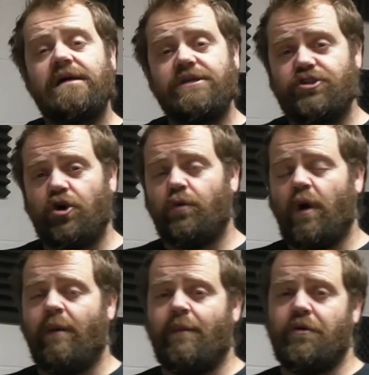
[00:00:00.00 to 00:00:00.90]
Short
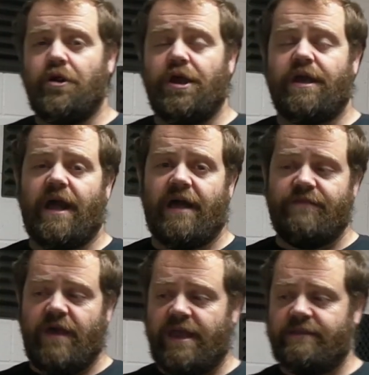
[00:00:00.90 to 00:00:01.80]
warm-up break, and
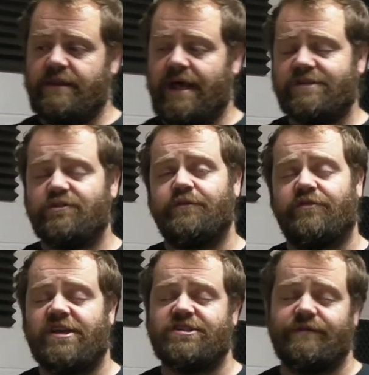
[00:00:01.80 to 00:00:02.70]
then the natural
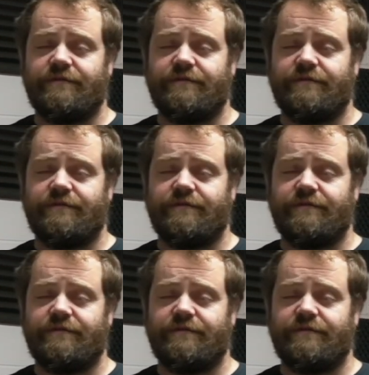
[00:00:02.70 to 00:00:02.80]
progression of